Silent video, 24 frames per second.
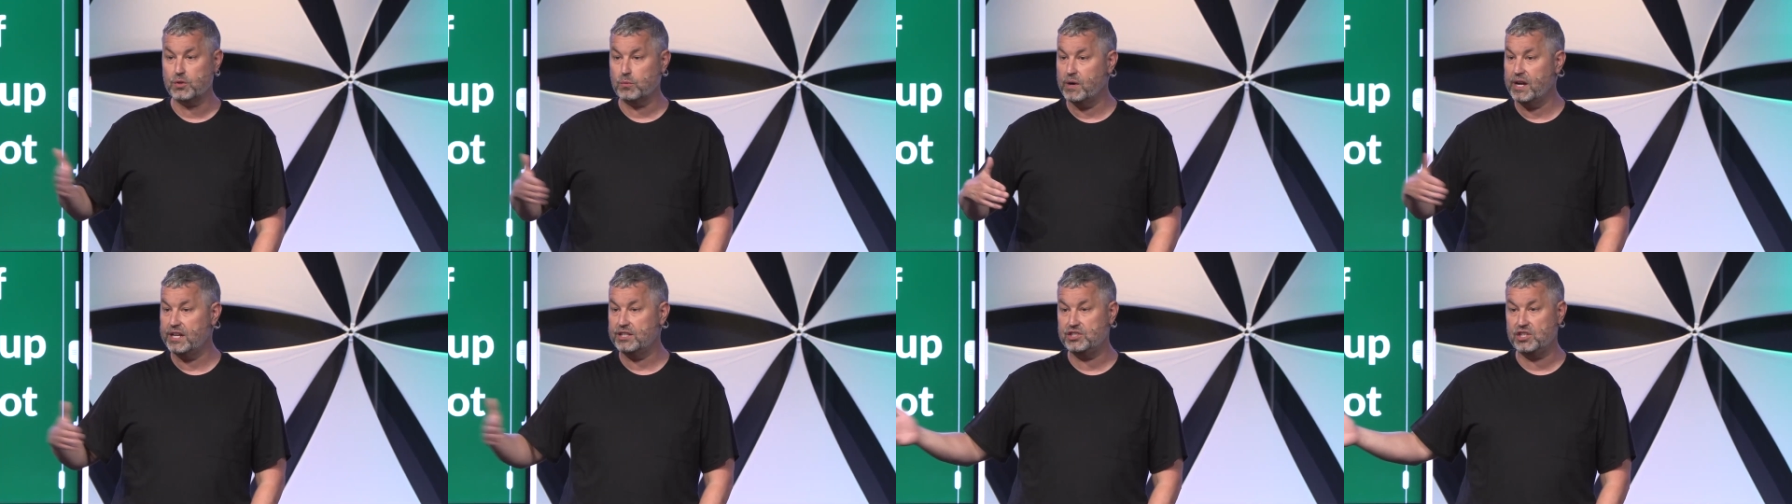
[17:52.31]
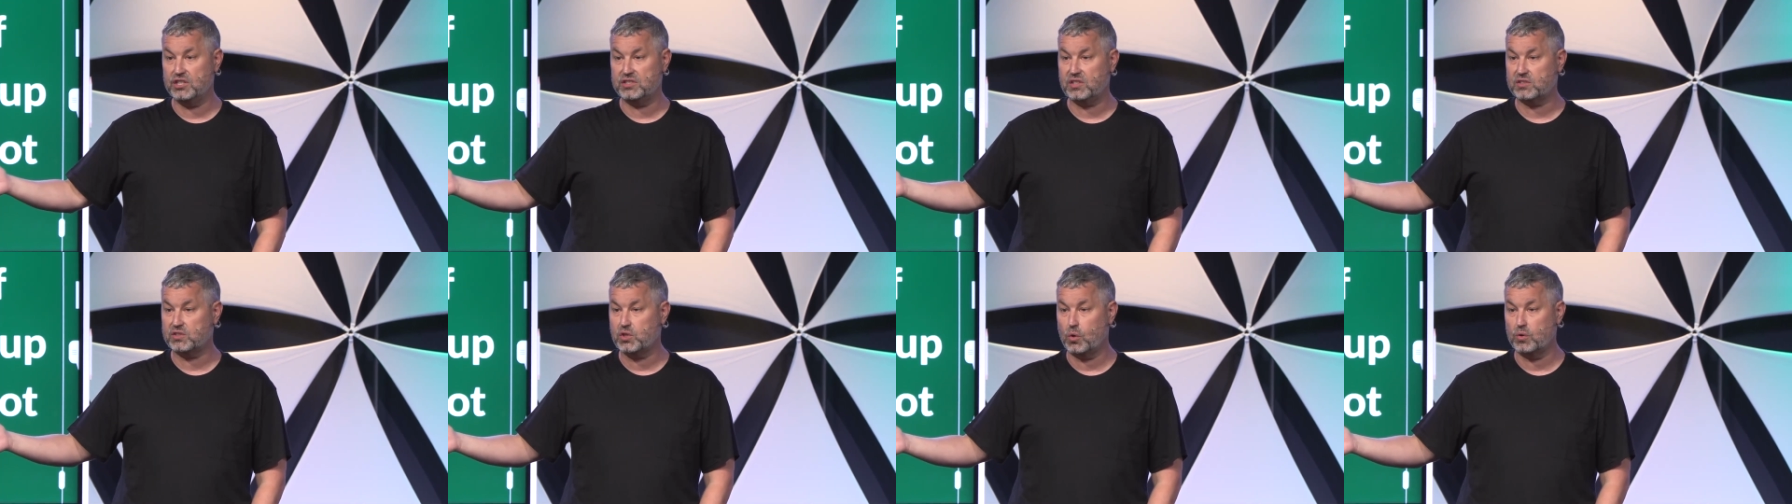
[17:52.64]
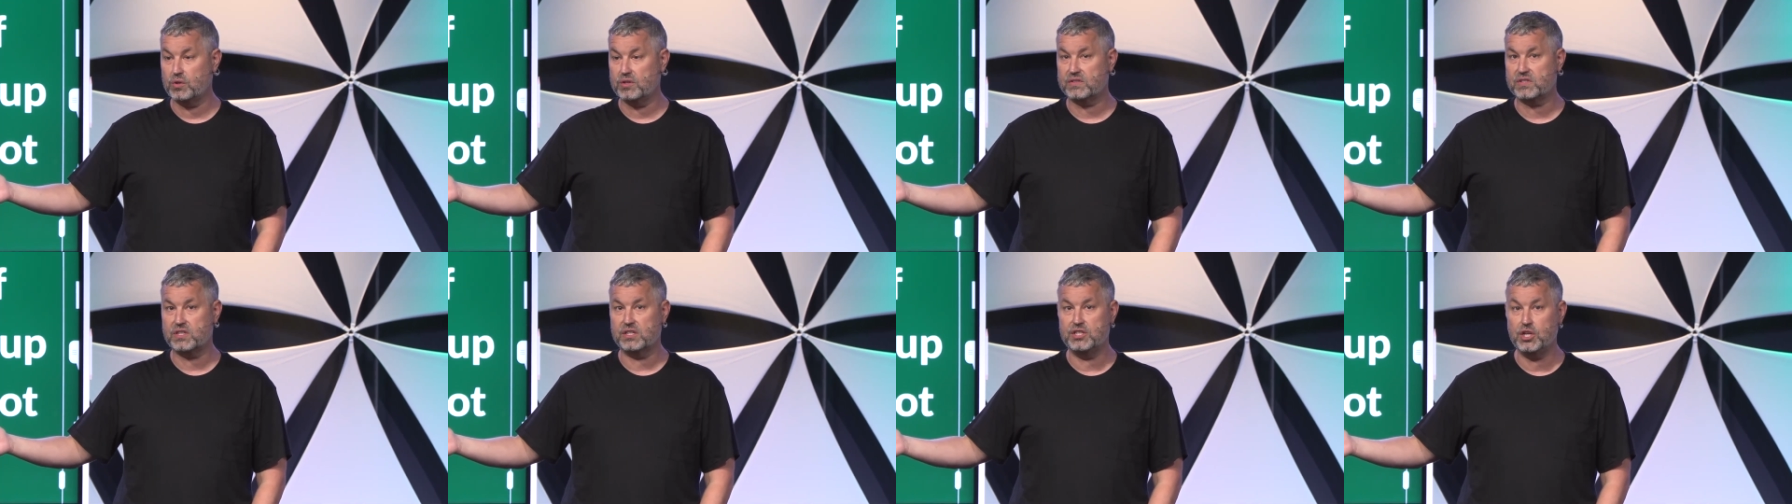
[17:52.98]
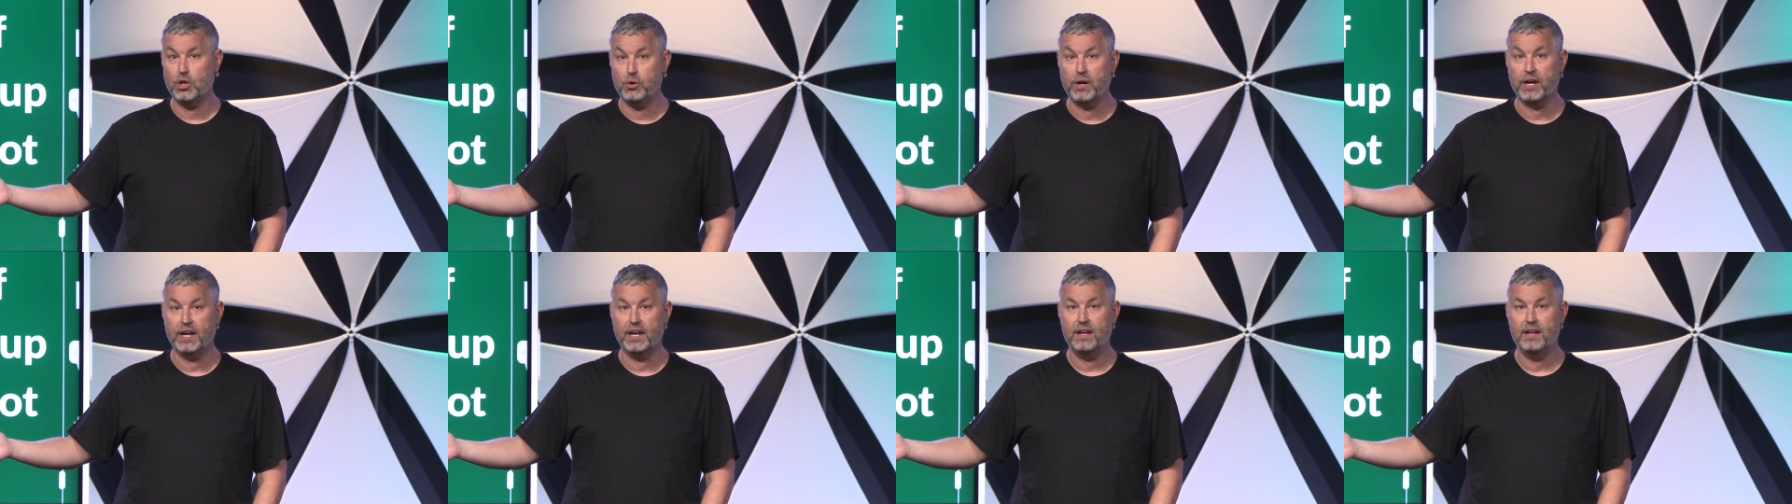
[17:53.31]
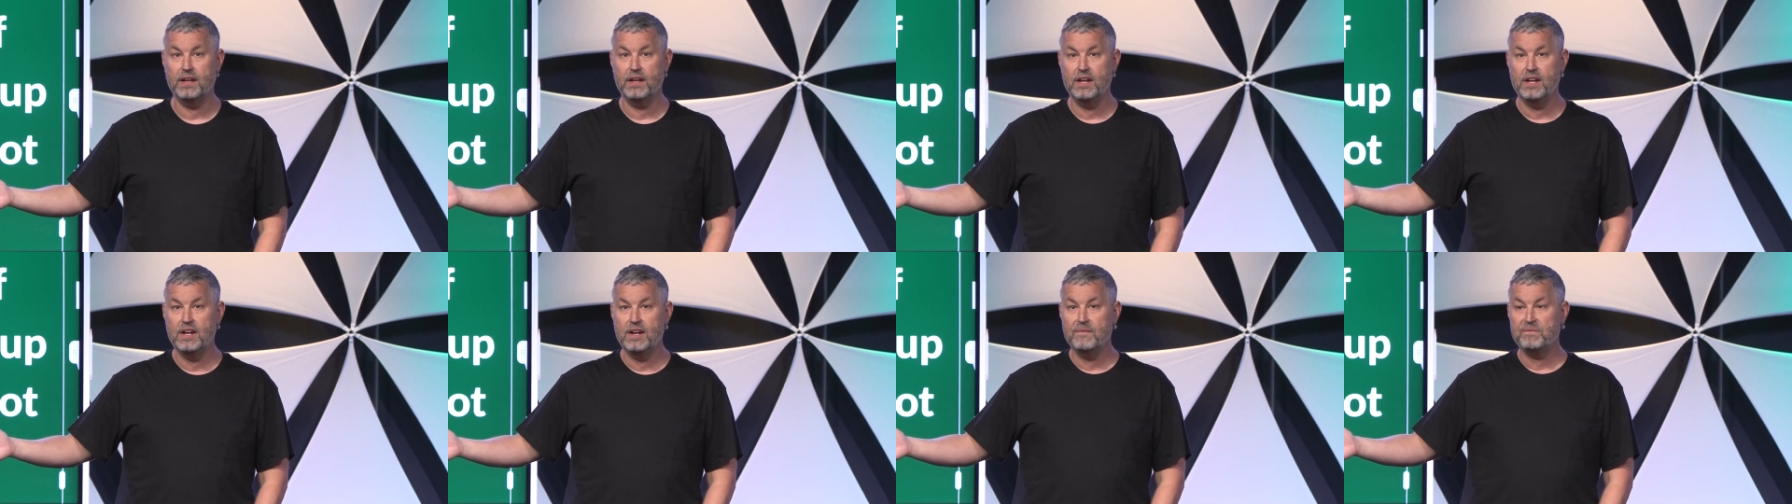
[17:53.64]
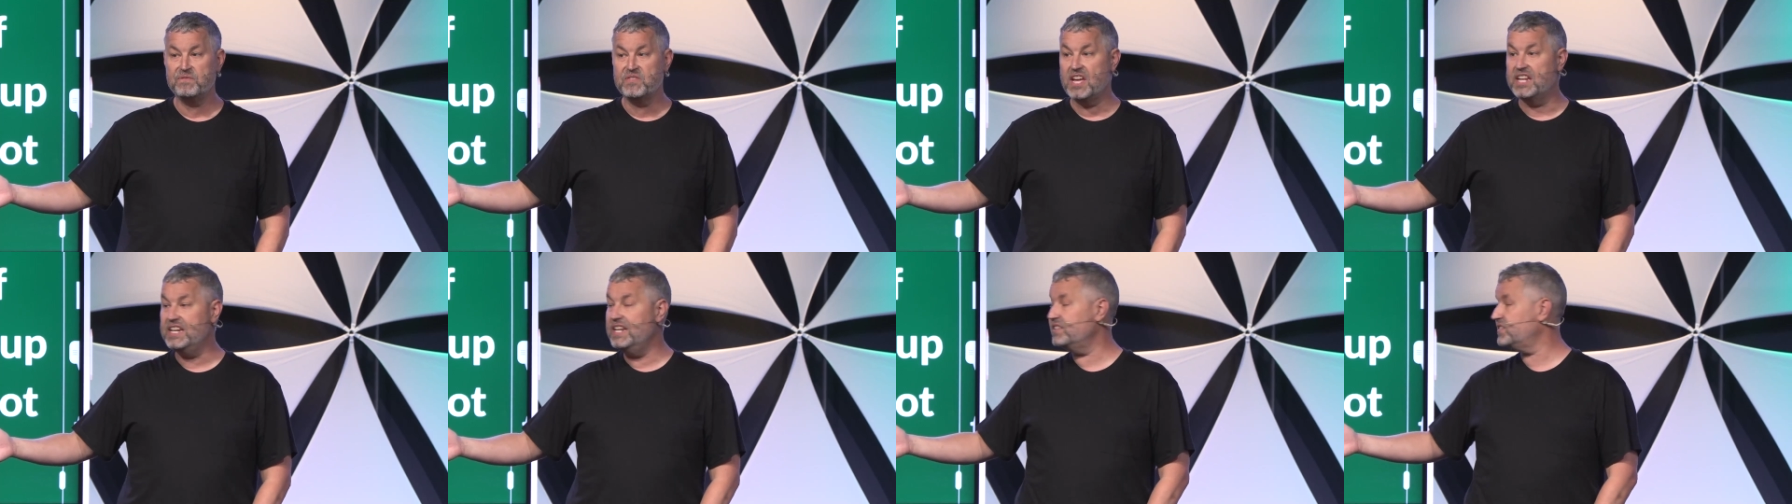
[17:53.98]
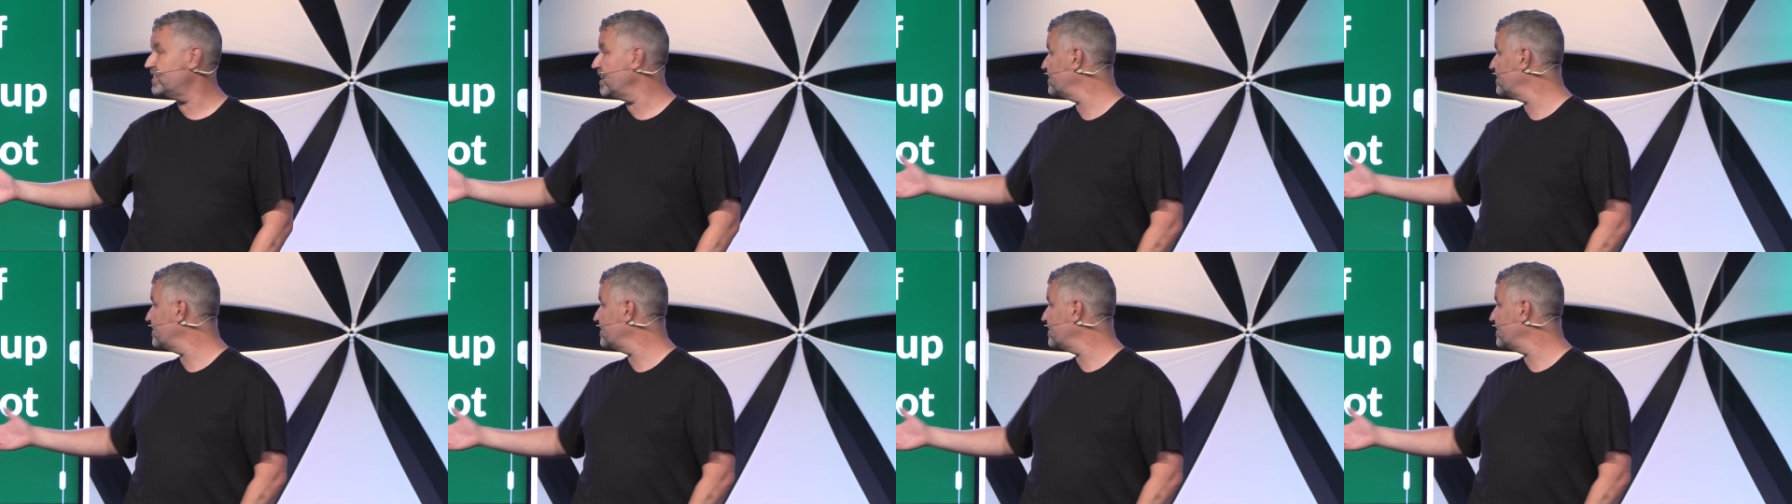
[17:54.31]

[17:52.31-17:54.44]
the way Jesus told us to do it. And he